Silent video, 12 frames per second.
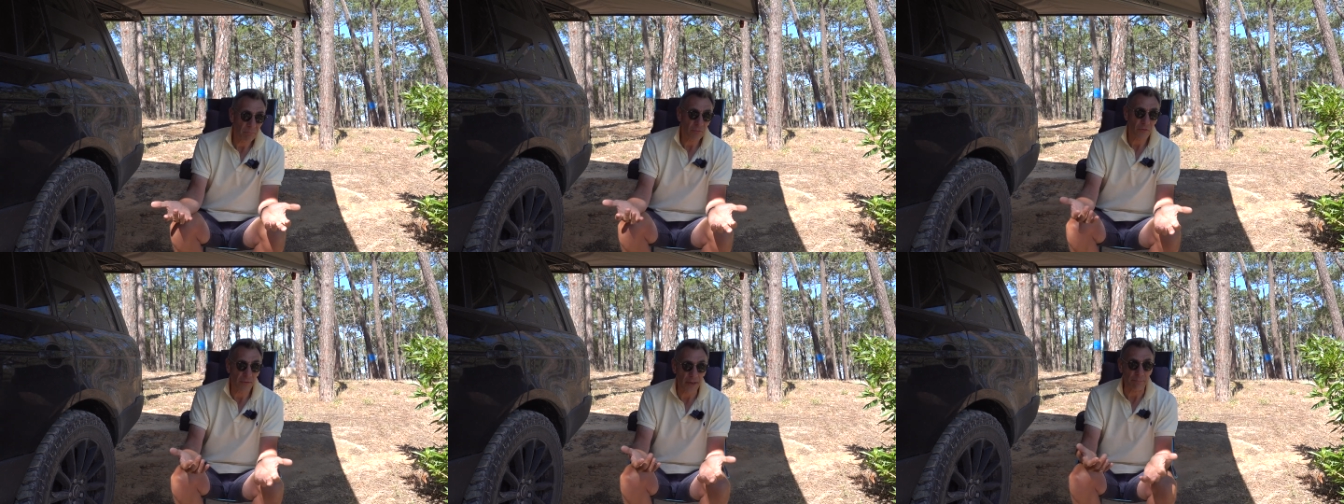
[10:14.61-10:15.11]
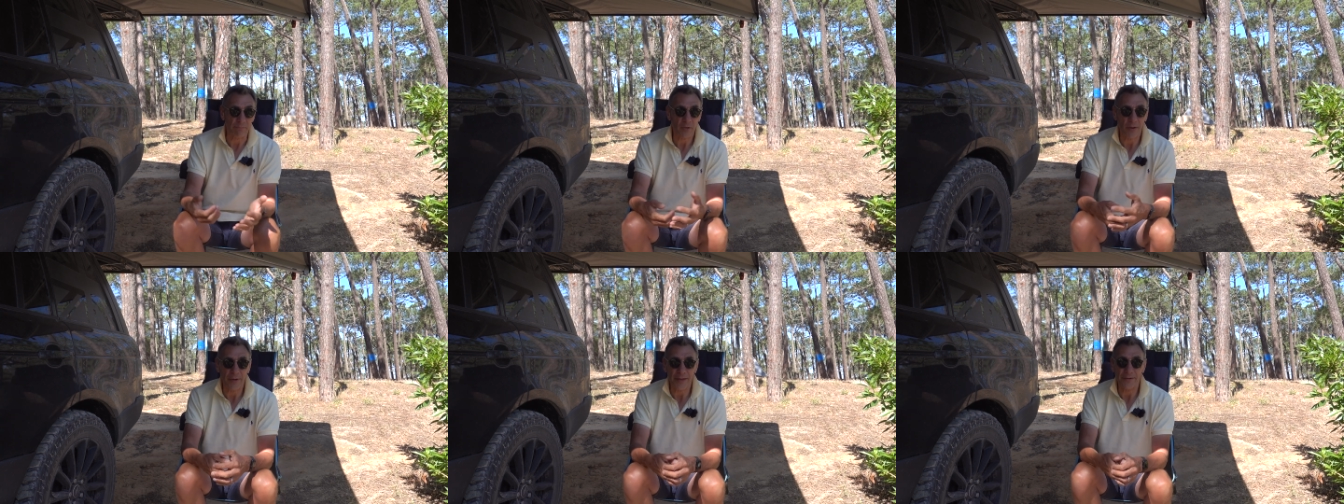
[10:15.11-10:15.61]
it's fine,
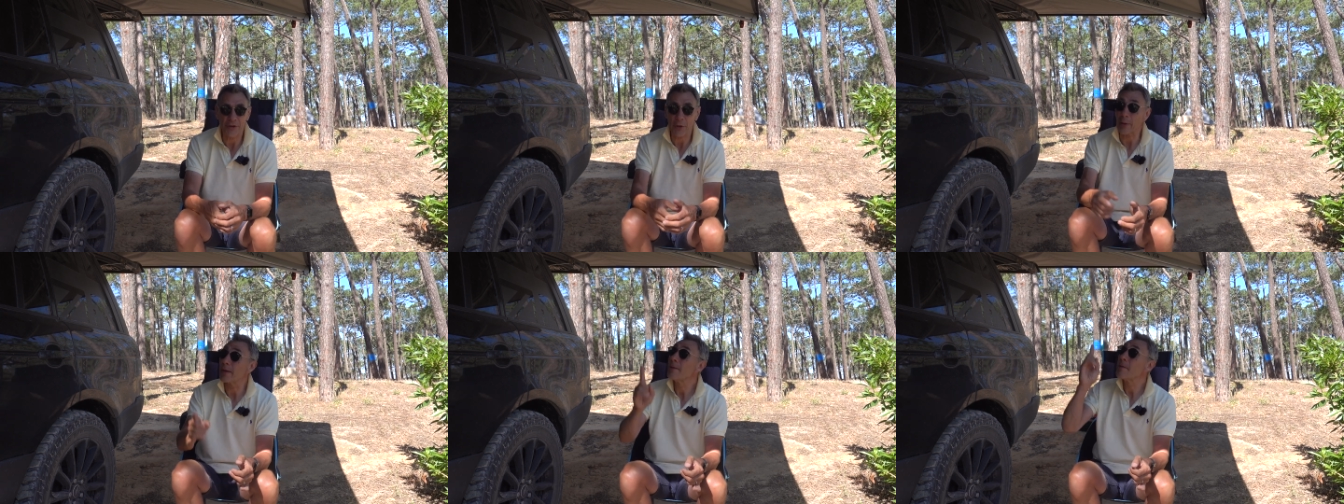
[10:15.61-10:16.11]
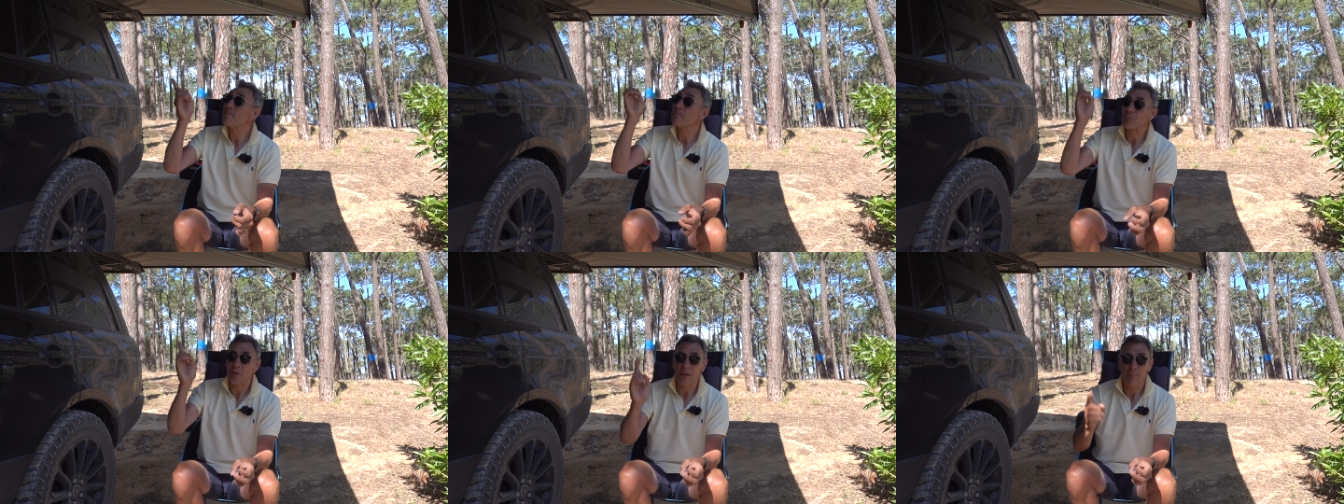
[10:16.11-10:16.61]
go ahead and do it.
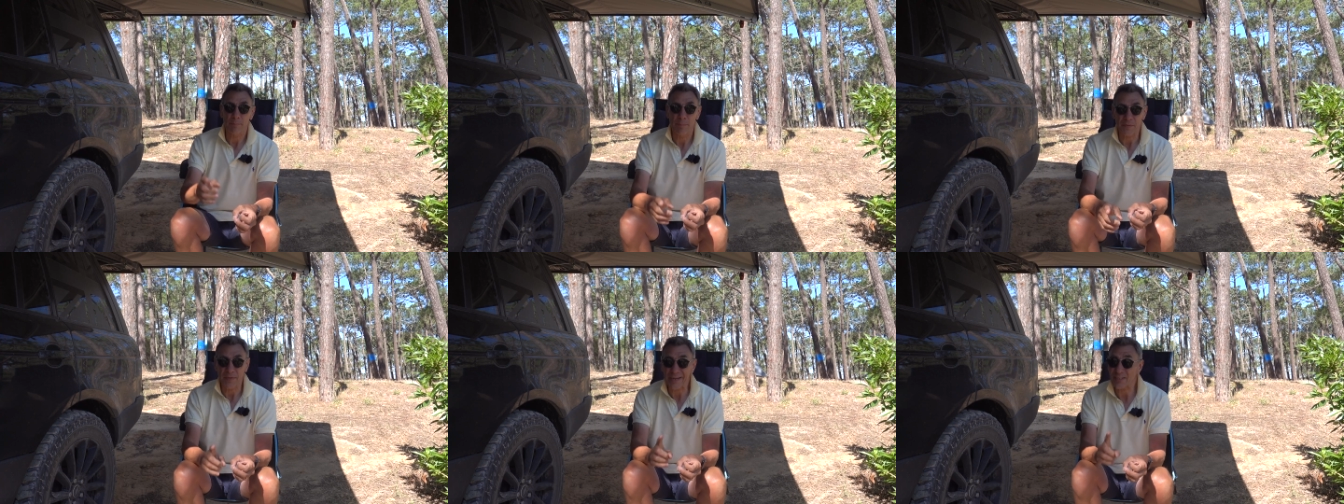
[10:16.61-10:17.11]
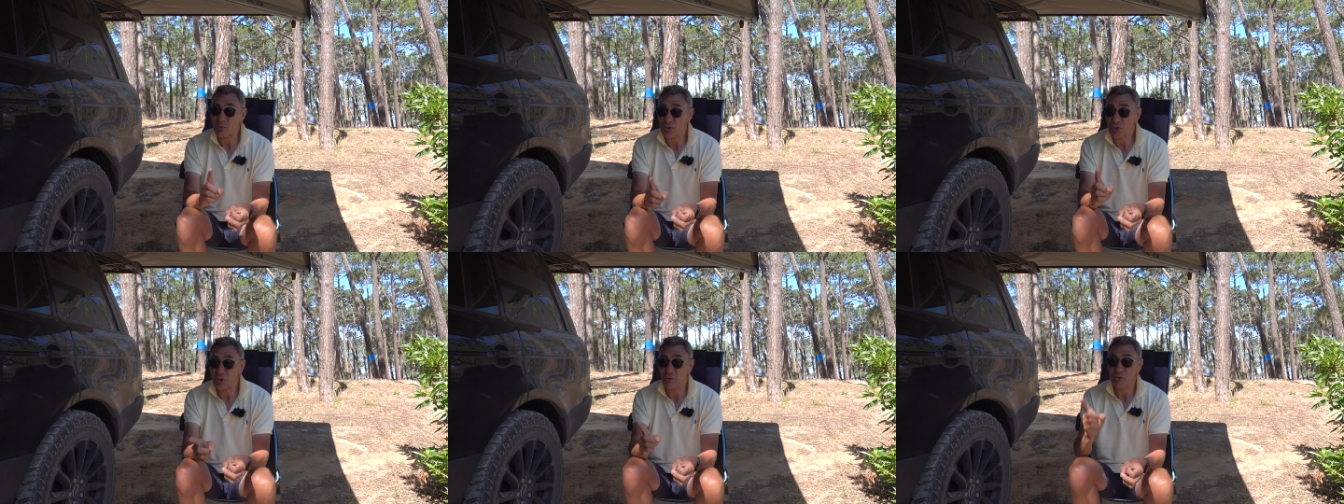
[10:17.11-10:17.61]
But that's a
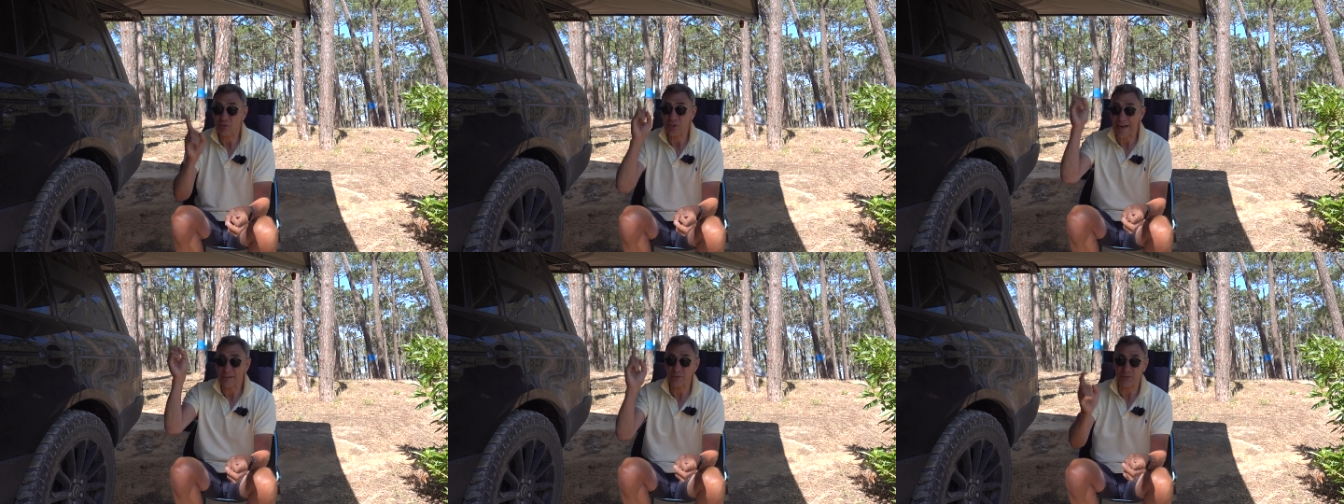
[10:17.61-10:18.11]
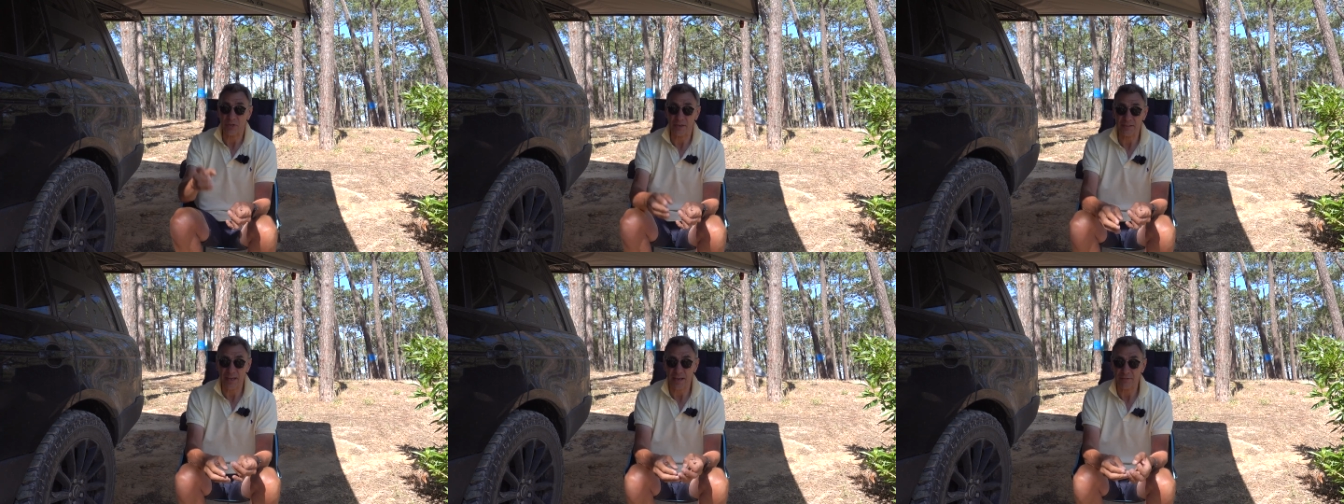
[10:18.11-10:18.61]
huge downside
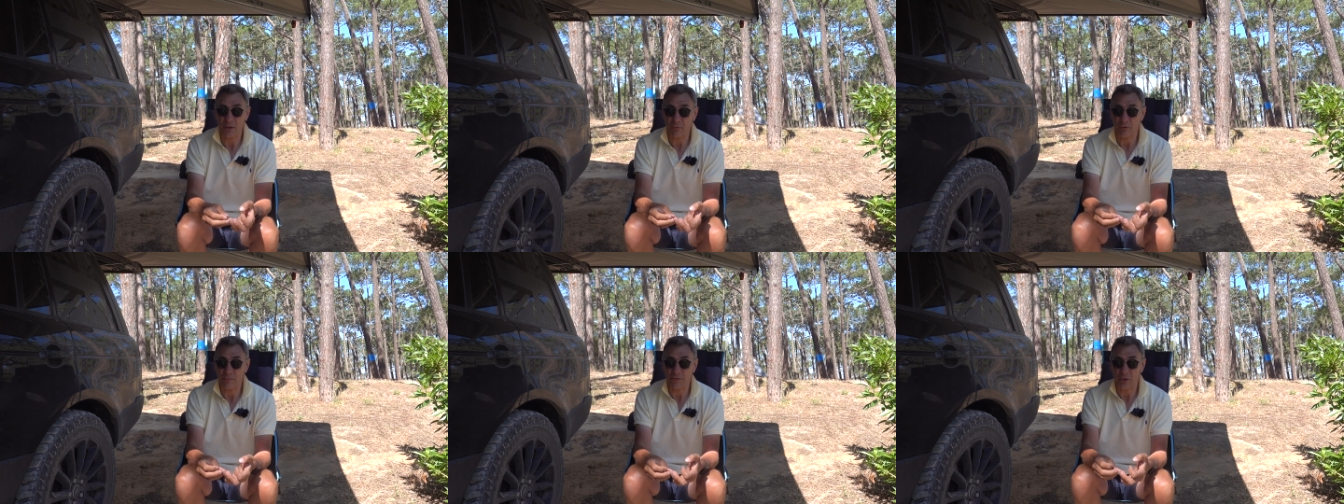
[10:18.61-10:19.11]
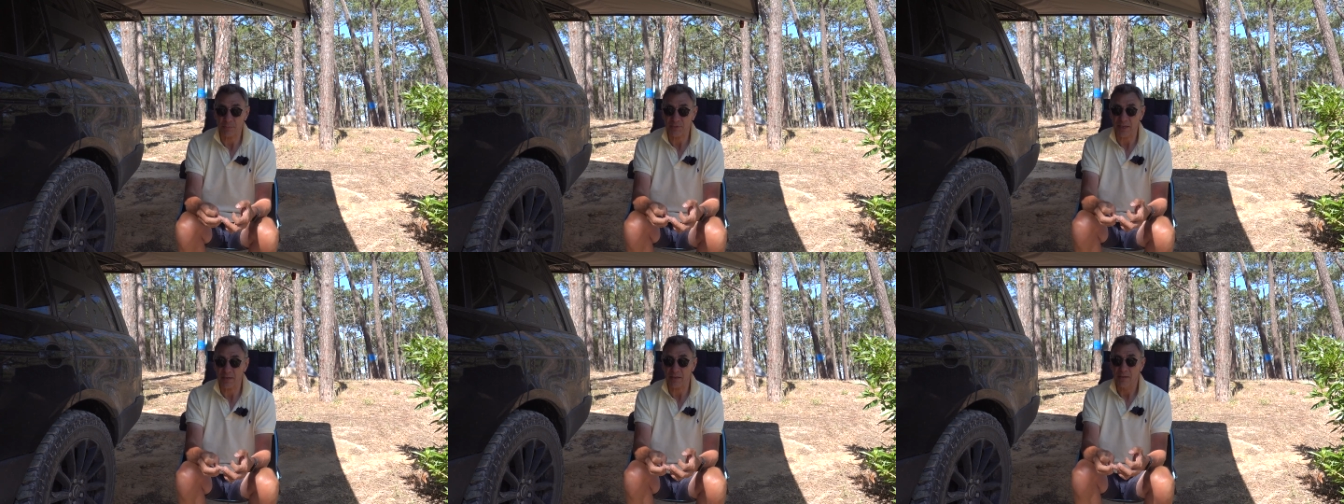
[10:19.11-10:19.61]
to having a rooftop
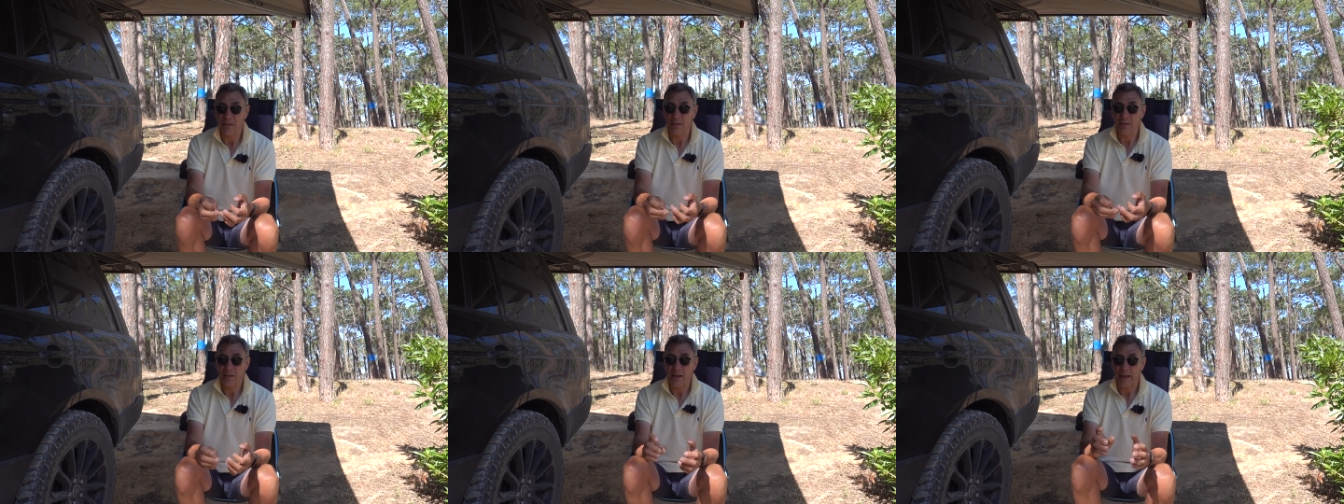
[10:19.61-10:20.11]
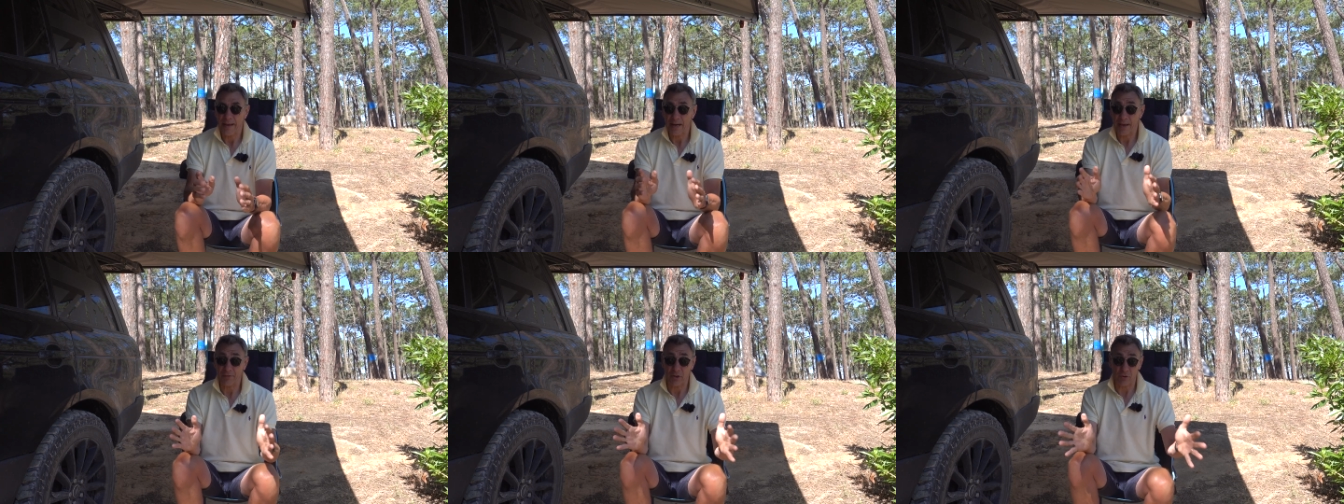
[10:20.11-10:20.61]
tent and
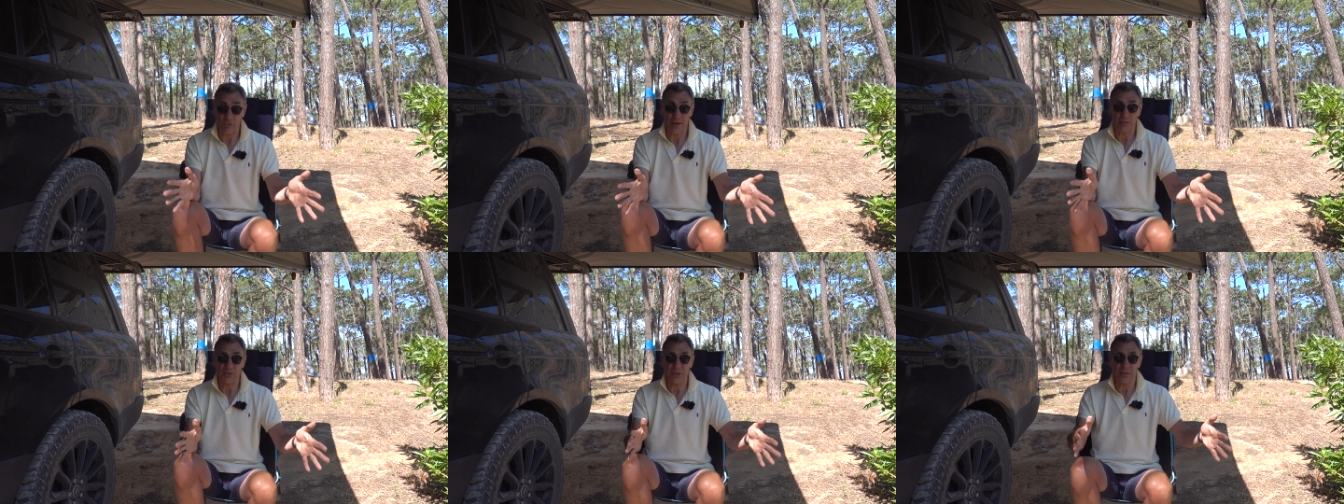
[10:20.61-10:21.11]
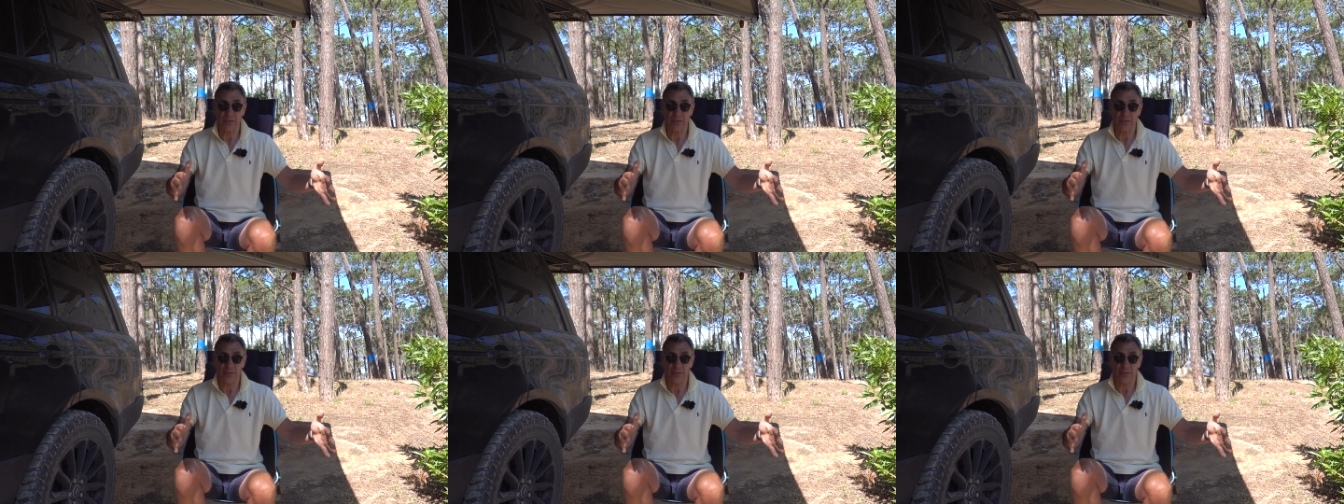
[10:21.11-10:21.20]
having a ground tent.